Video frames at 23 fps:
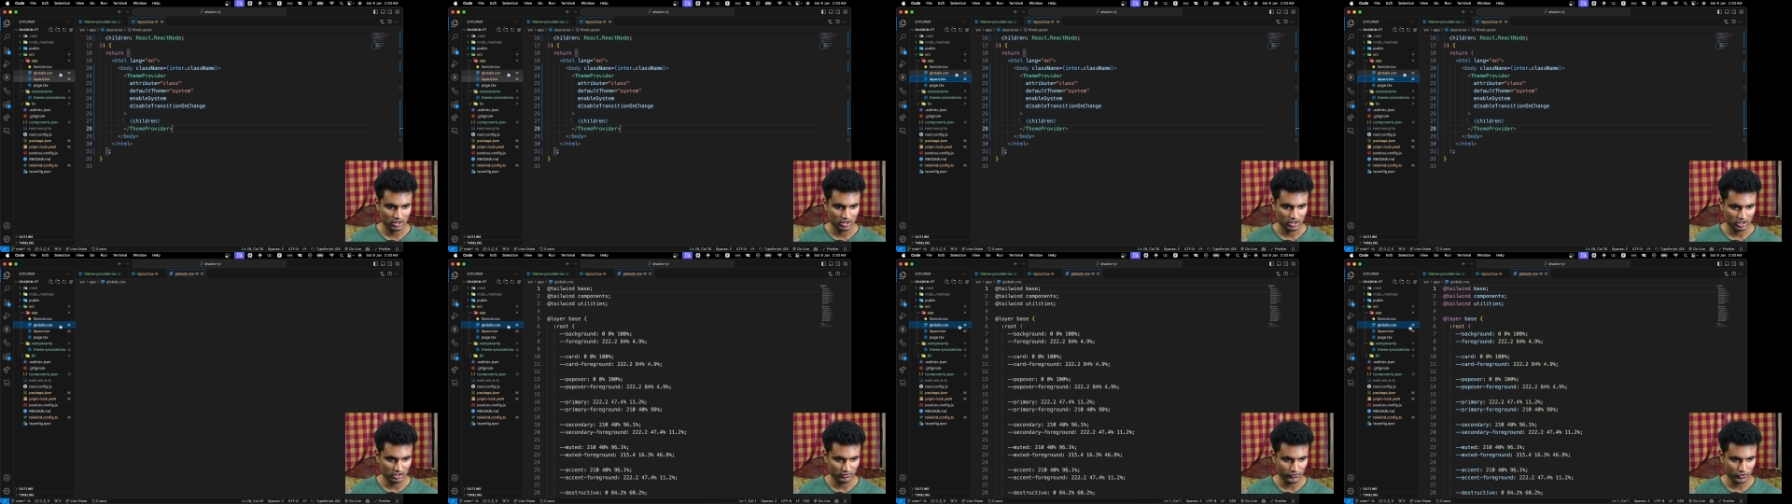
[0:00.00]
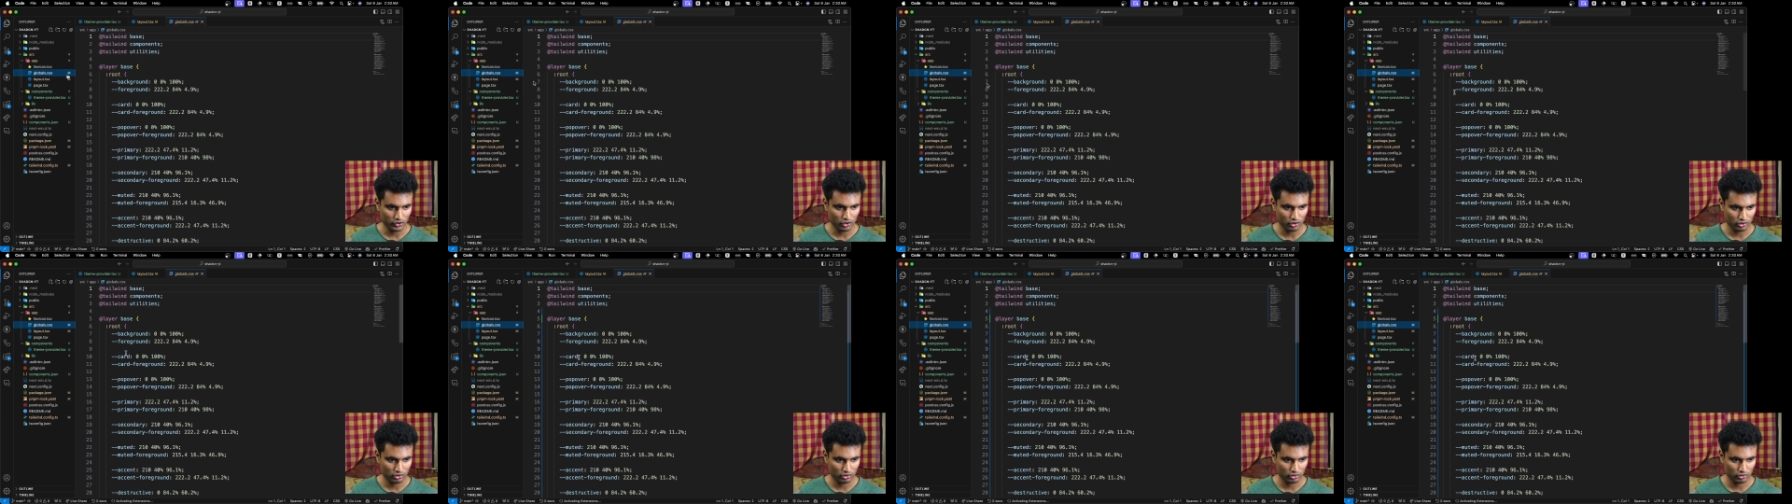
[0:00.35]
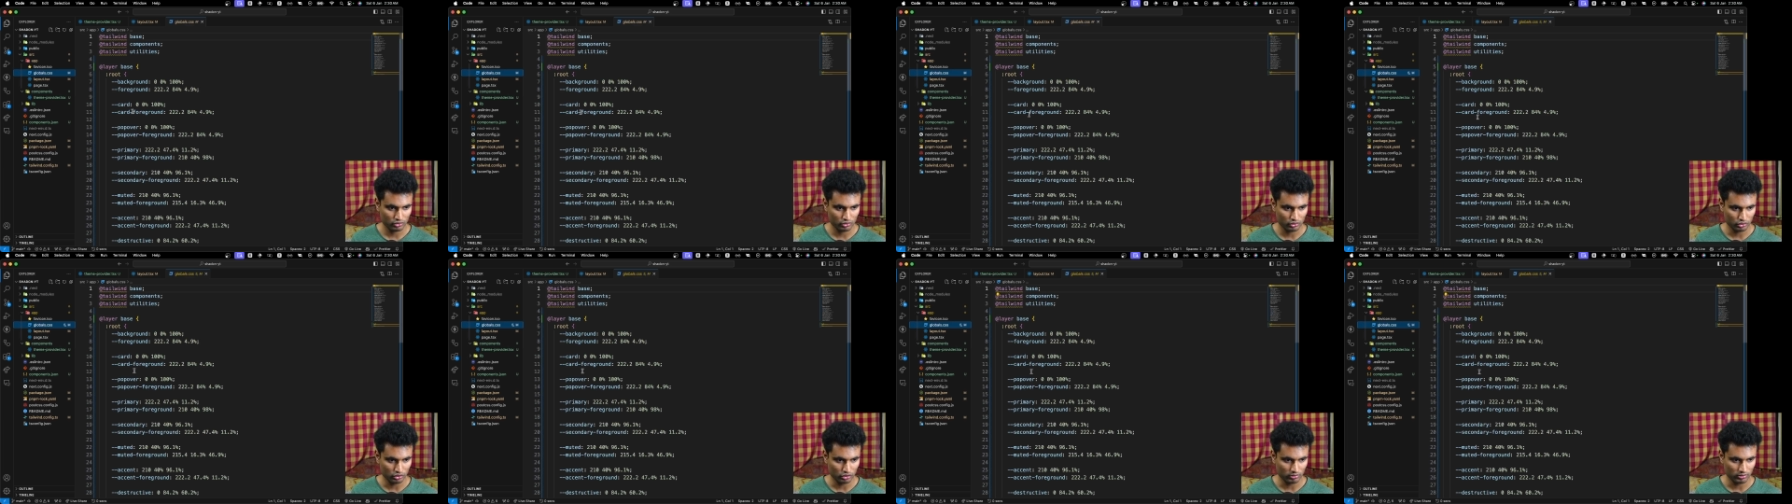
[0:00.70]
If we go to
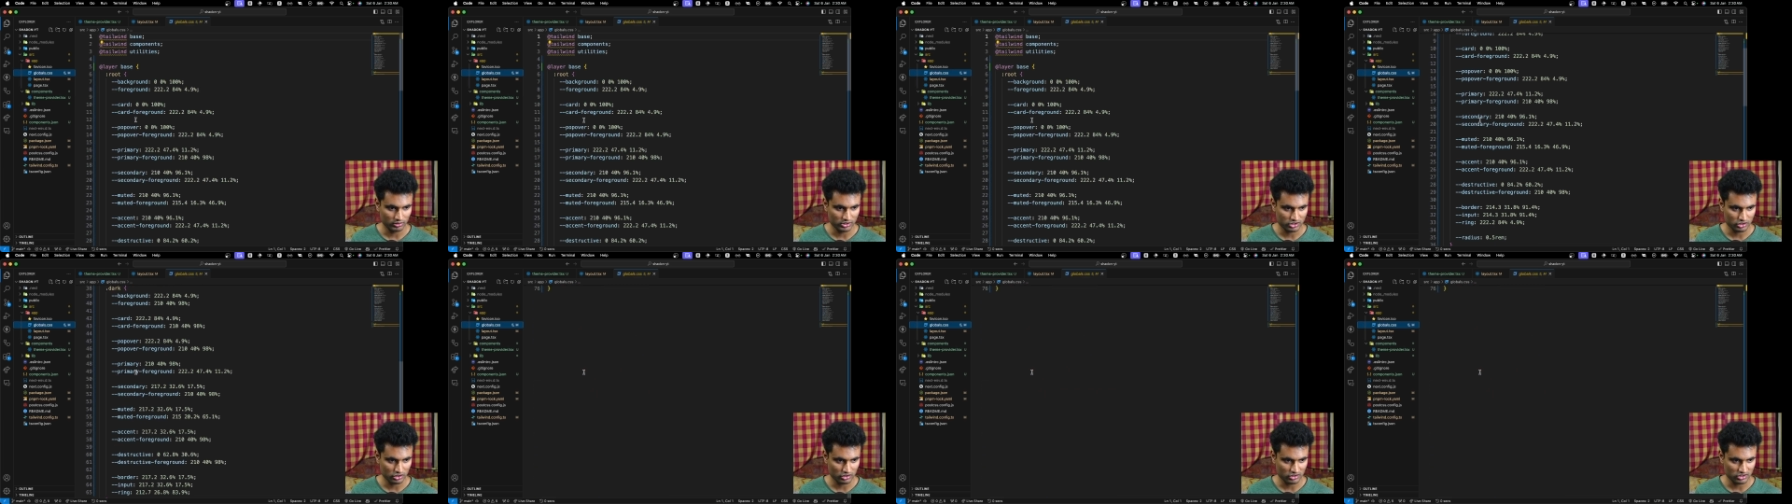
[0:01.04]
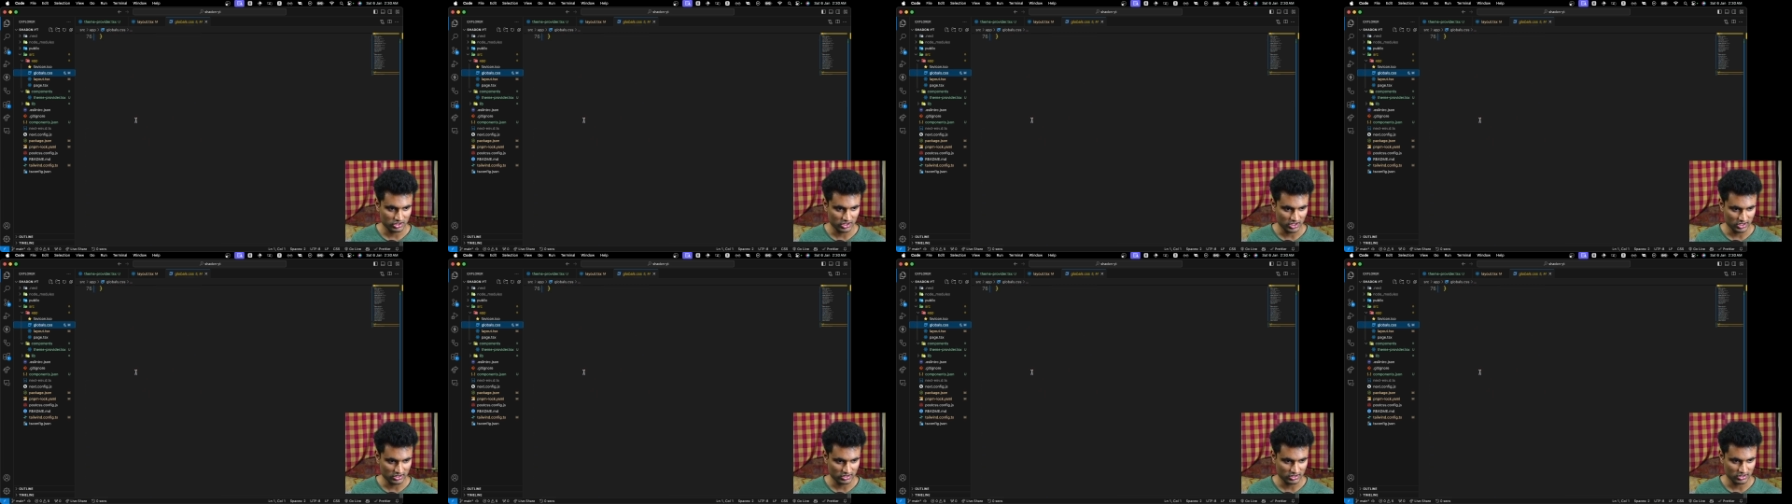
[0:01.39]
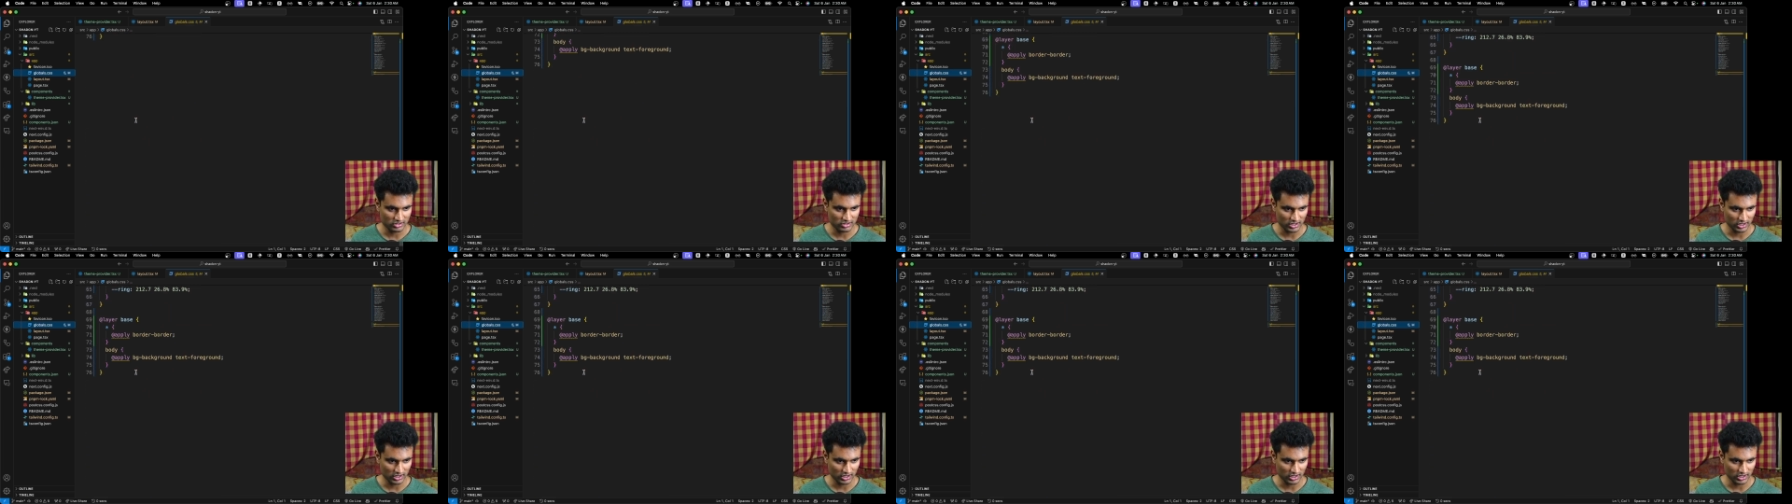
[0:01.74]
globals.css,